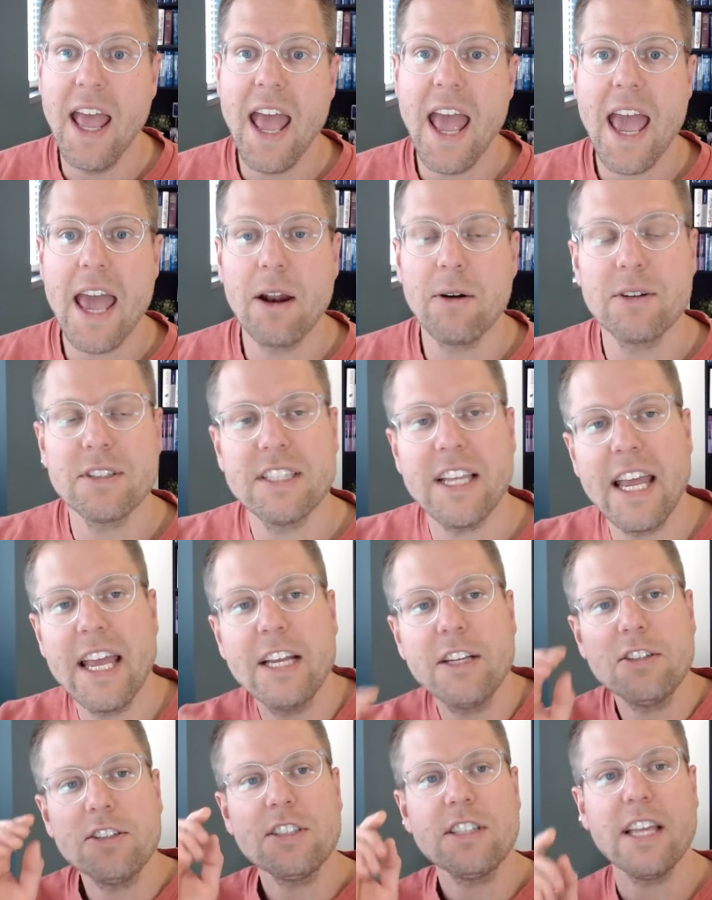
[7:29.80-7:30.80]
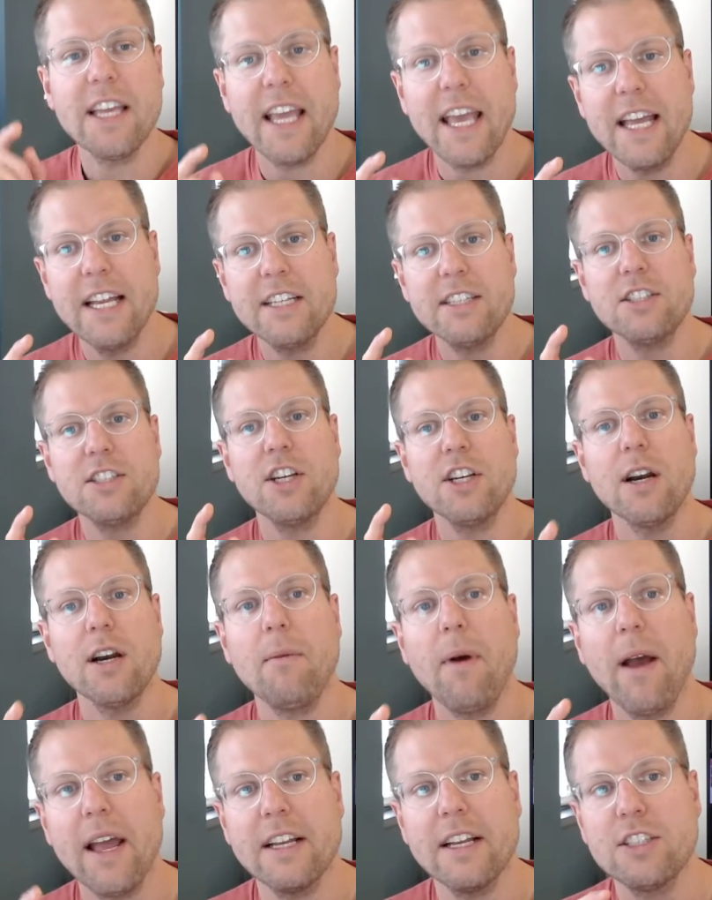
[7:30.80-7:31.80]
And what's interesting in
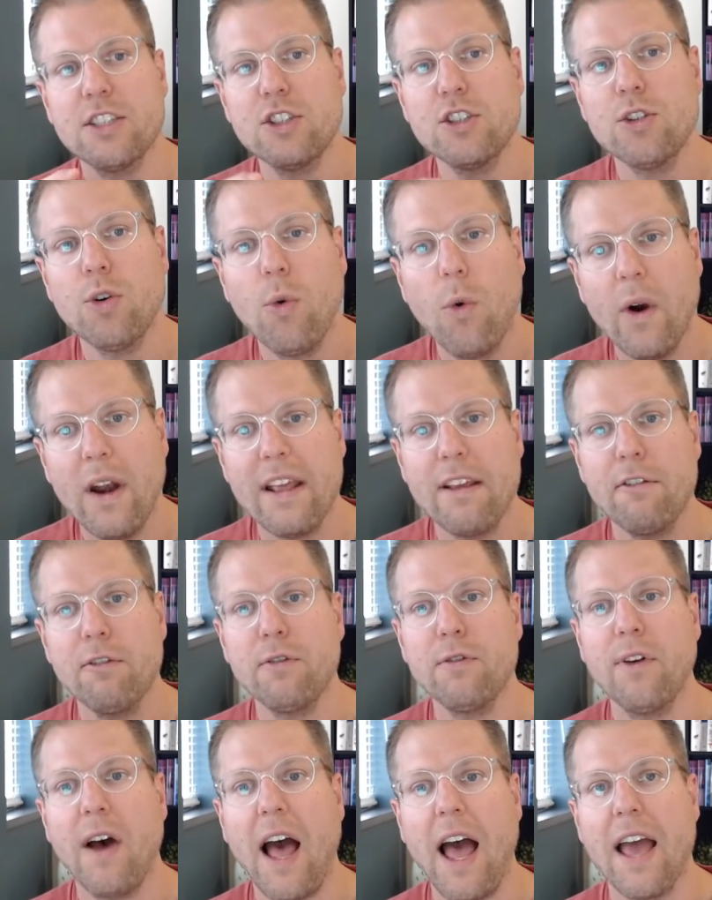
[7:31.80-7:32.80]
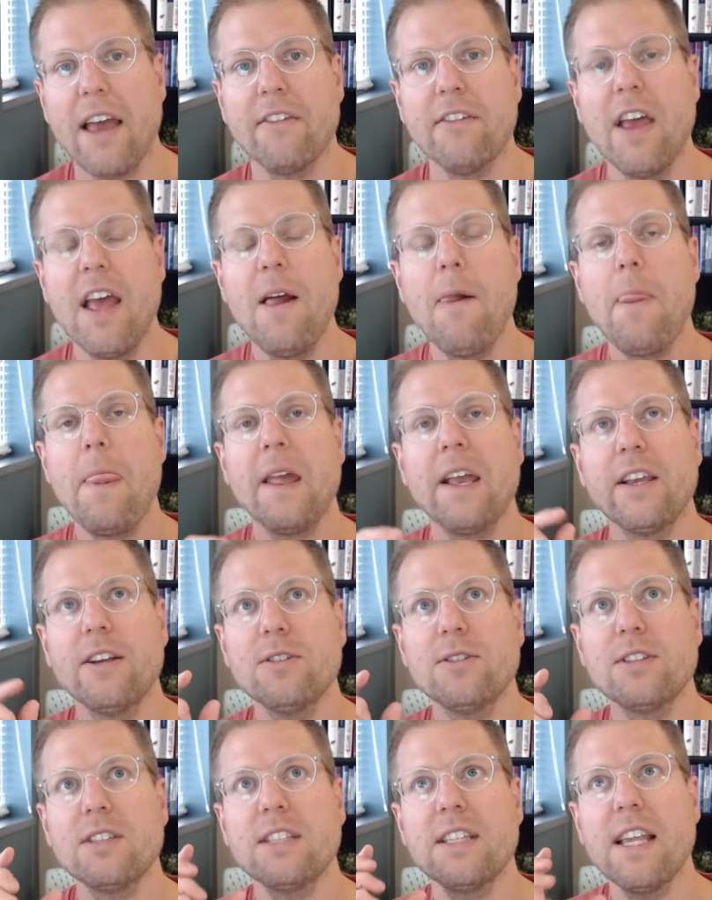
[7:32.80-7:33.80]
Jeremiah 25, you
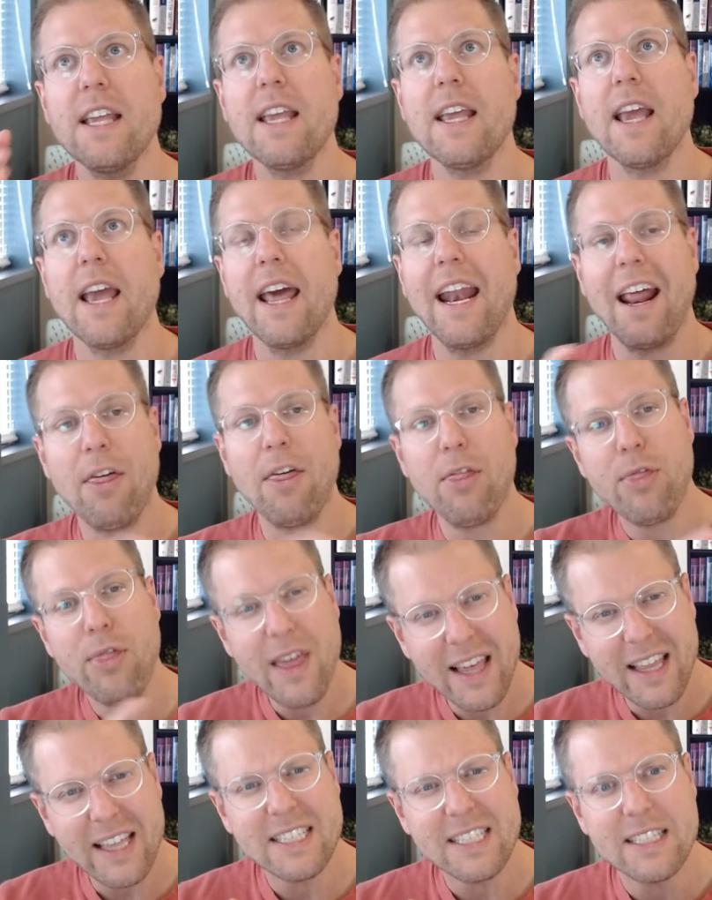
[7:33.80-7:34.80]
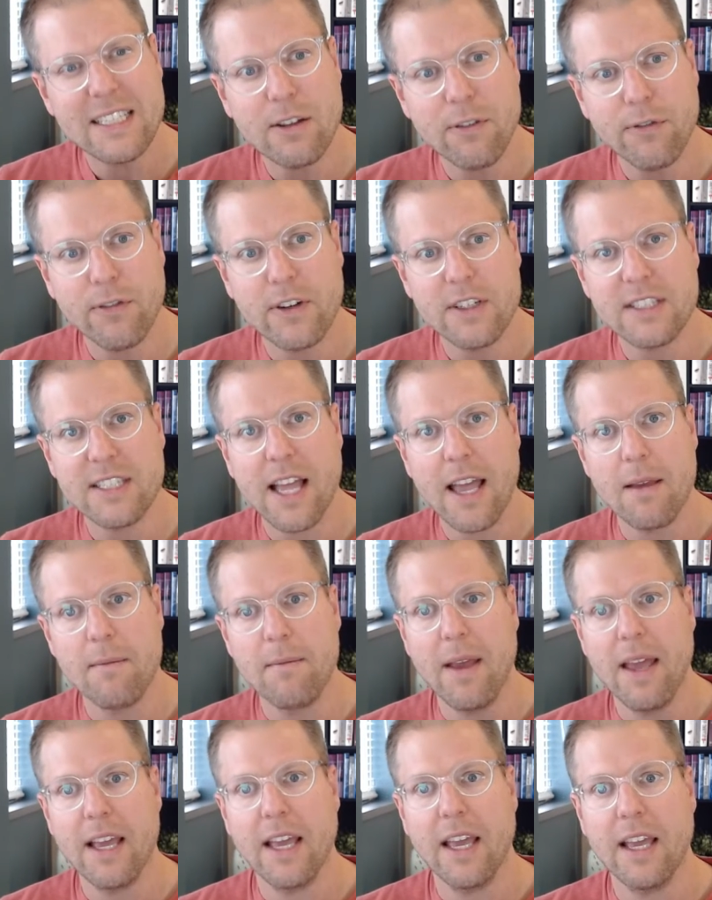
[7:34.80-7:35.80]
see, and I think this is the first
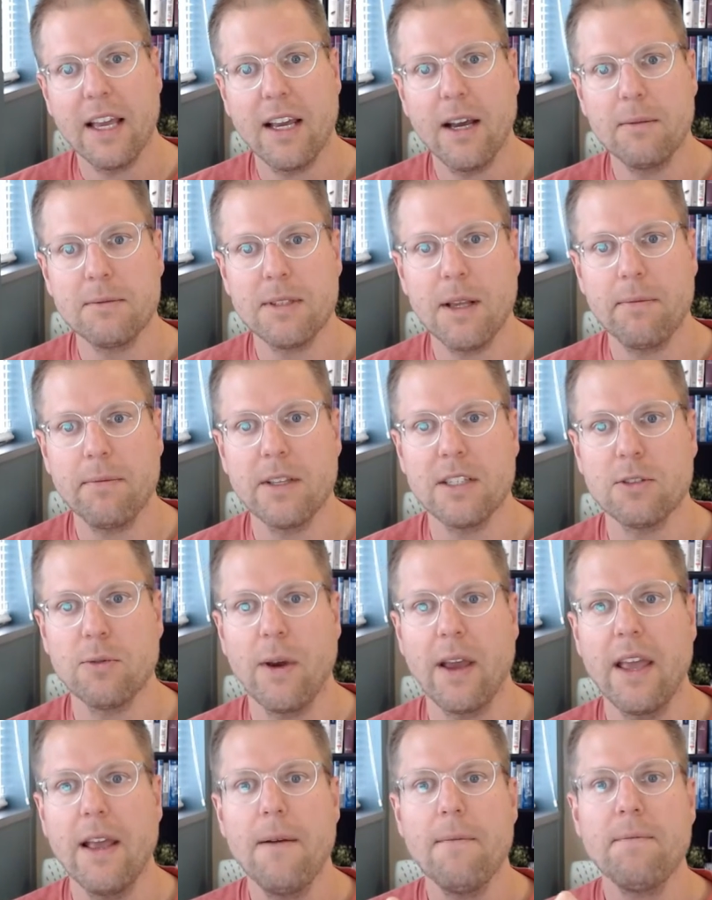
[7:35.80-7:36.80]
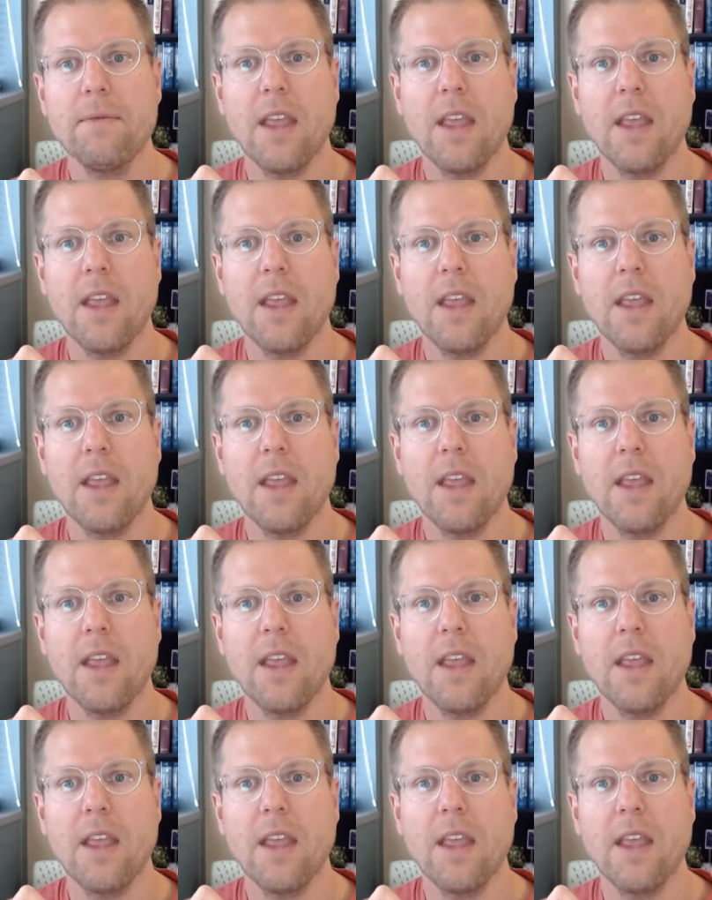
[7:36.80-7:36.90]
time it comes up this way,